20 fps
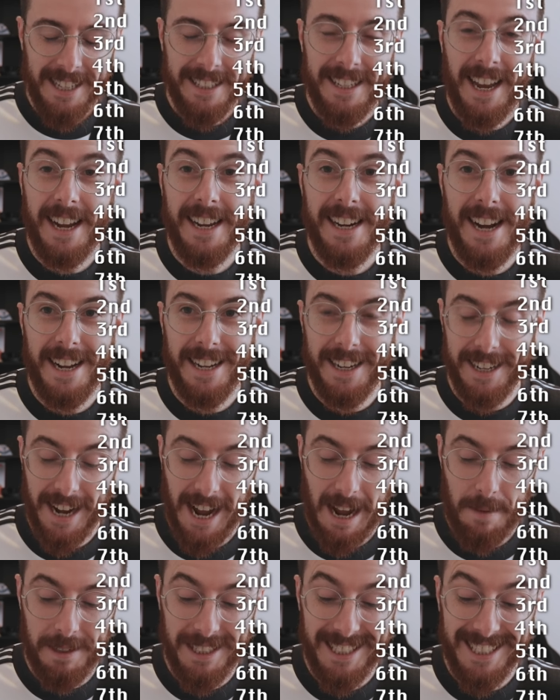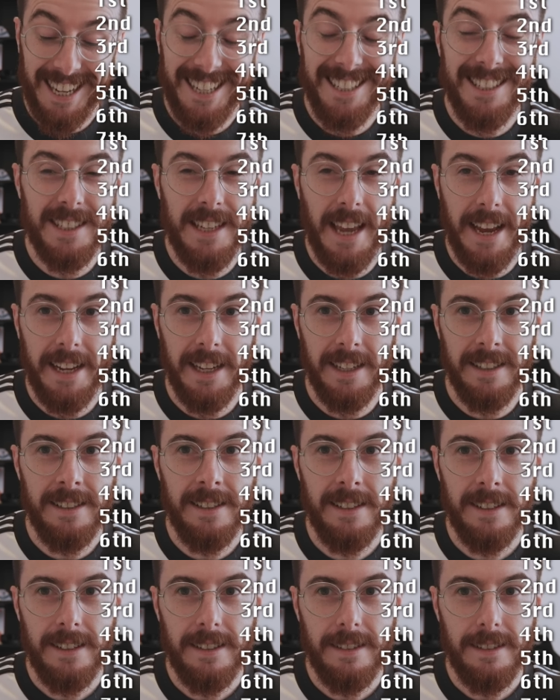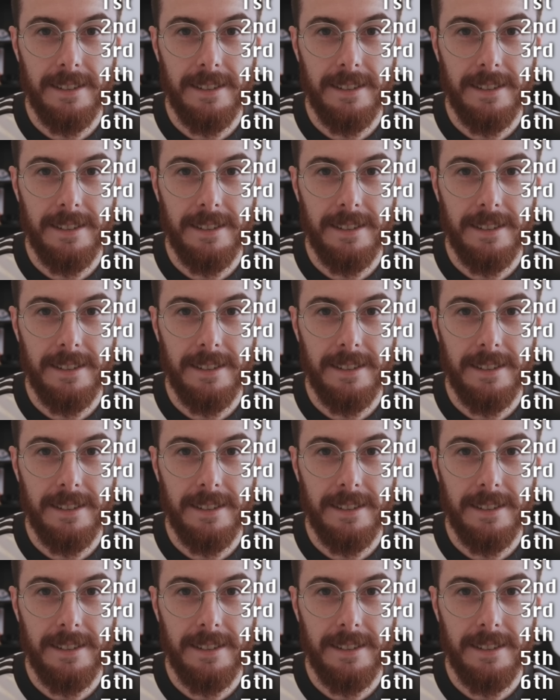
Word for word: Taka Nakagami stays second.